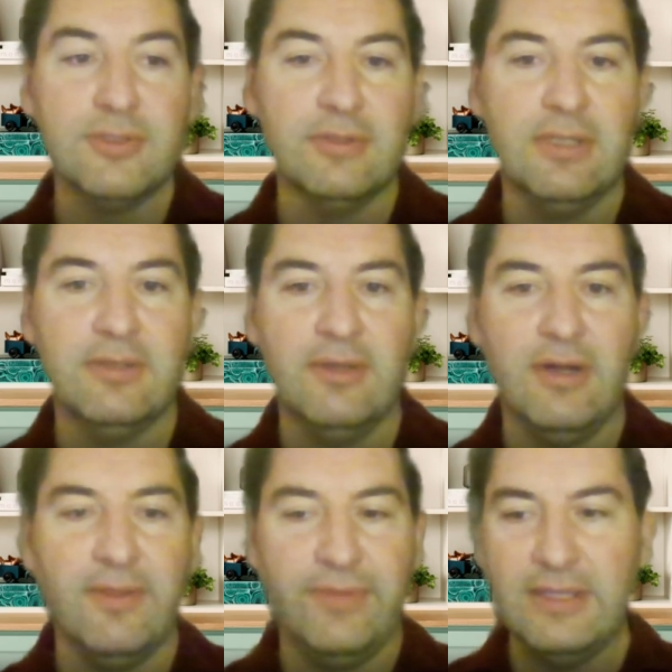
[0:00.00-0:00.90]
there
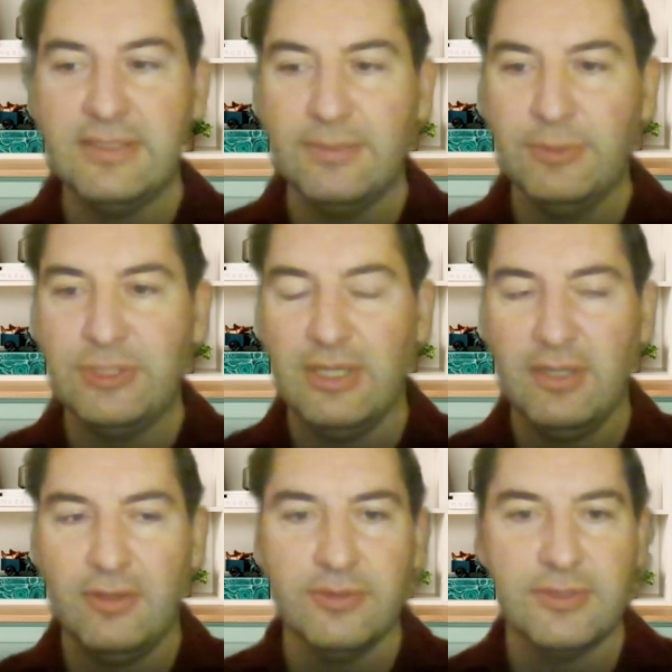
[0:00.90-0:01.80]
are things which
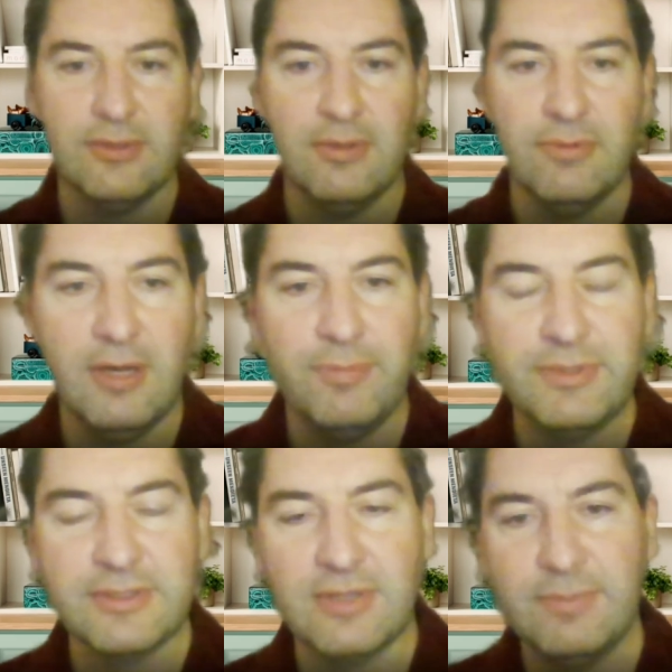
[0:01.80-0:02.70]
are also
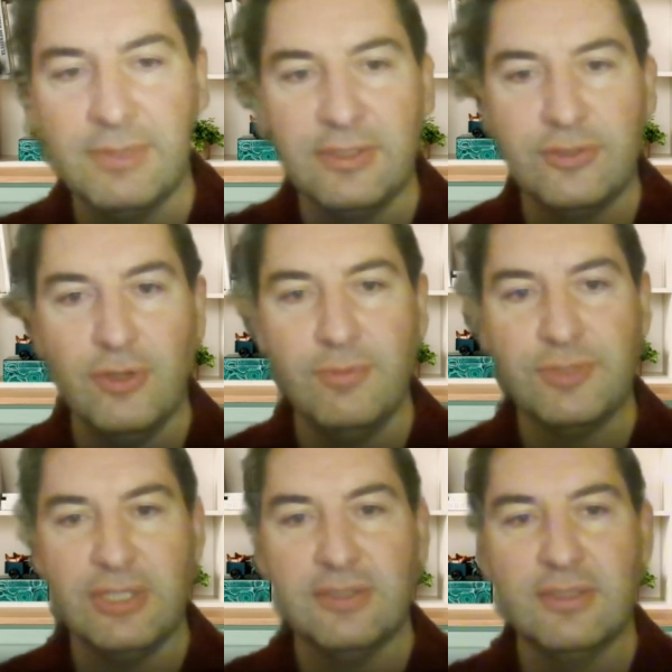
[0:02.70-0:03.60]
prescribed in the term
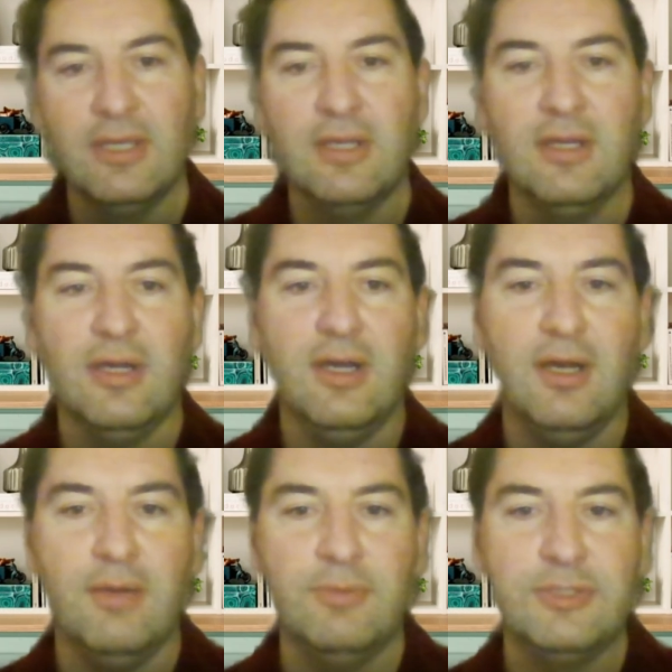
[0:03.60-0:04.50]
sheet,
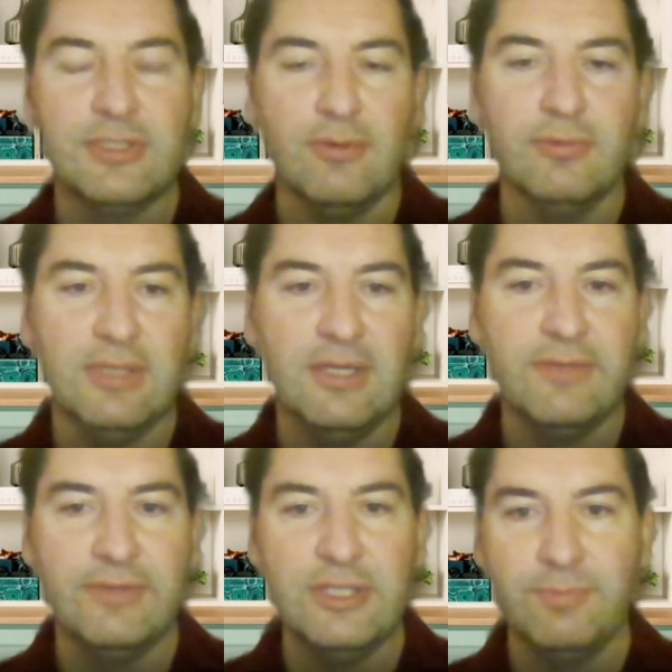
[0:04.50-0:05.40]
which is called
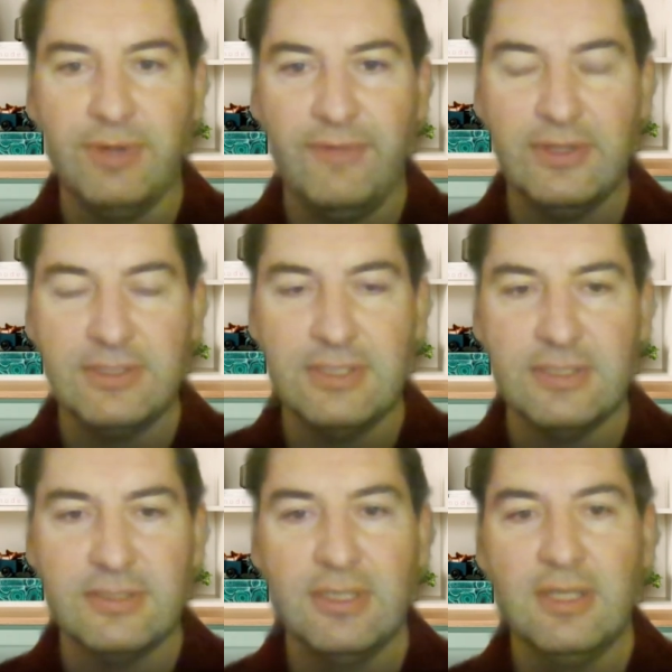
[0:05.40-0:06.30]
liquidation
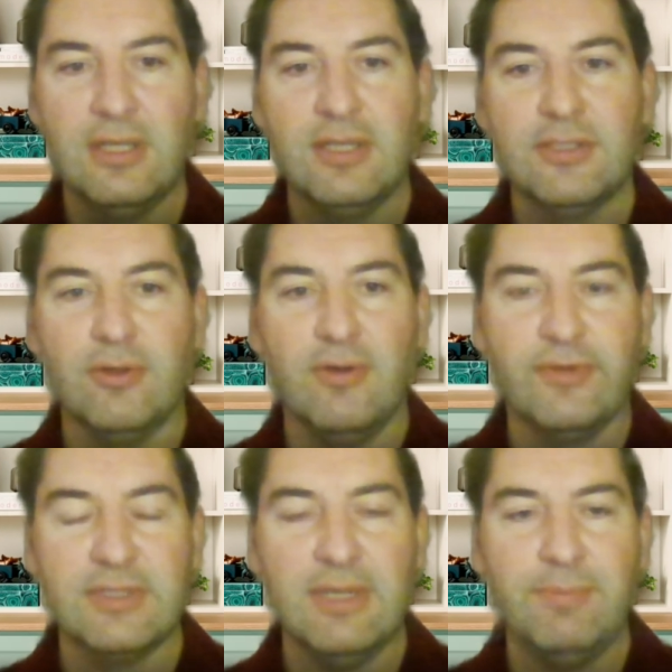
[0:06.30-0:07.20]
preferences. So,
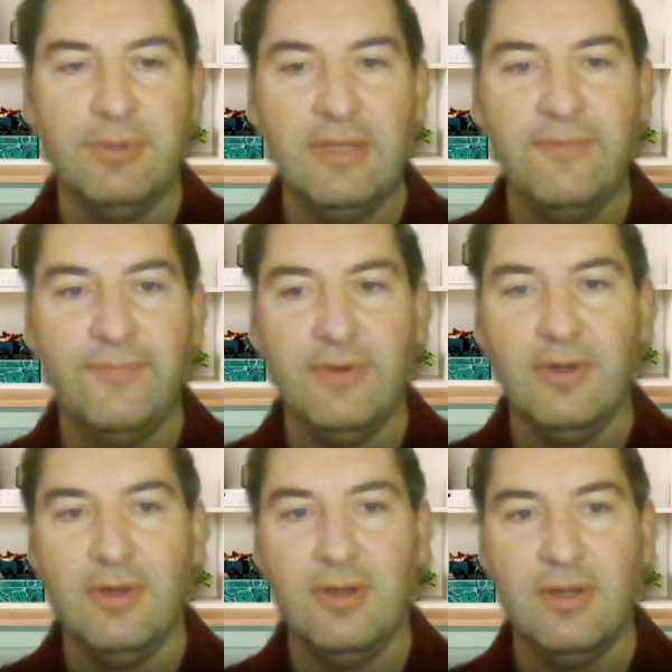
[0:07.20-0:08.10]
for example, if
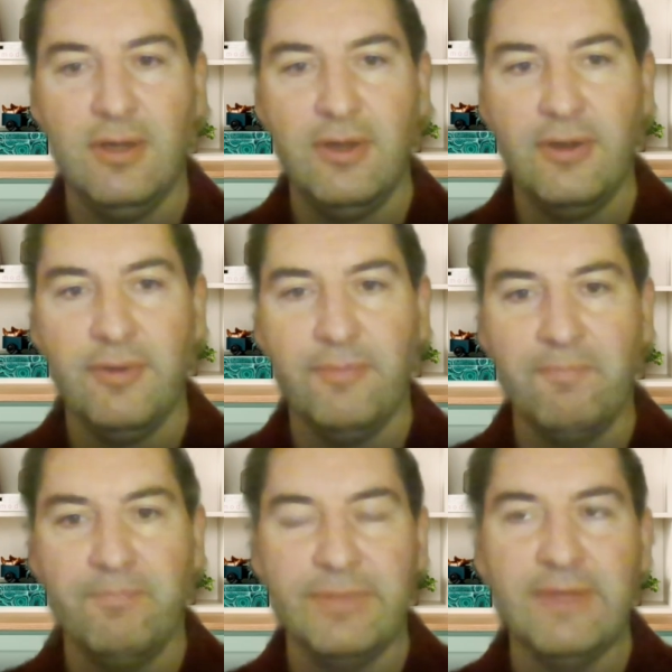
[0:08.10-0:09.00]

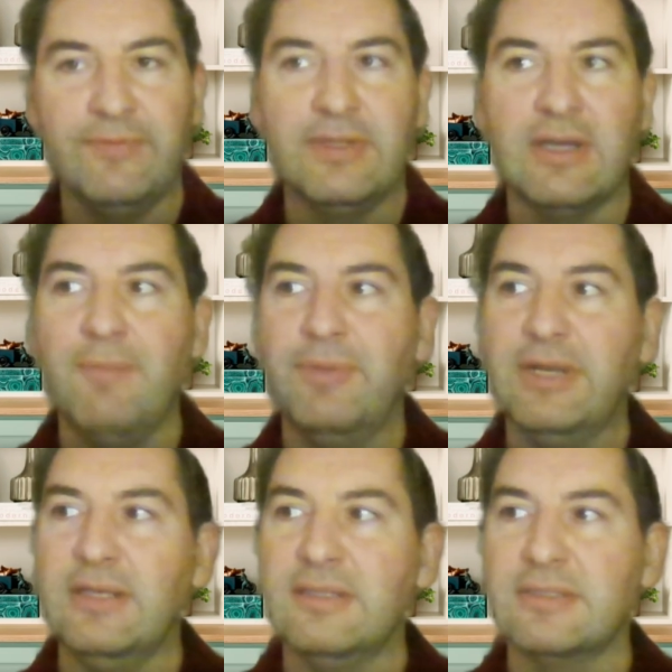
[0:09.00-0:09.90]
the
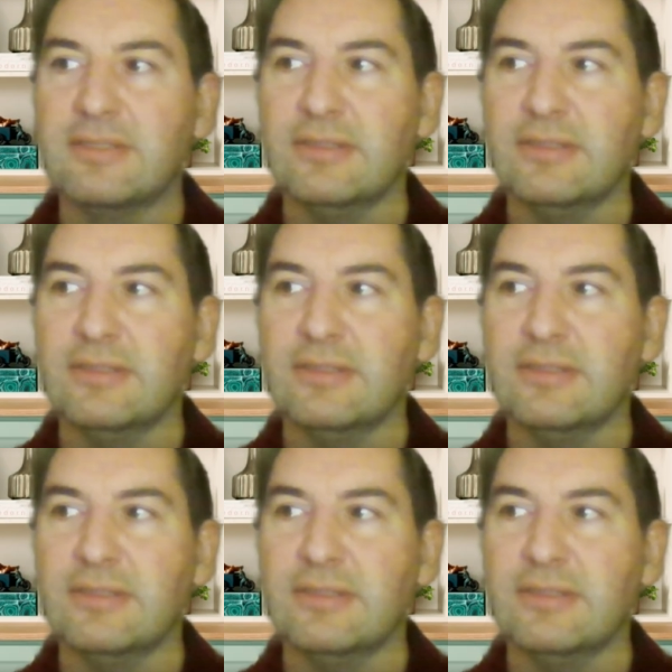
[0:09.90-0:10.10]
company is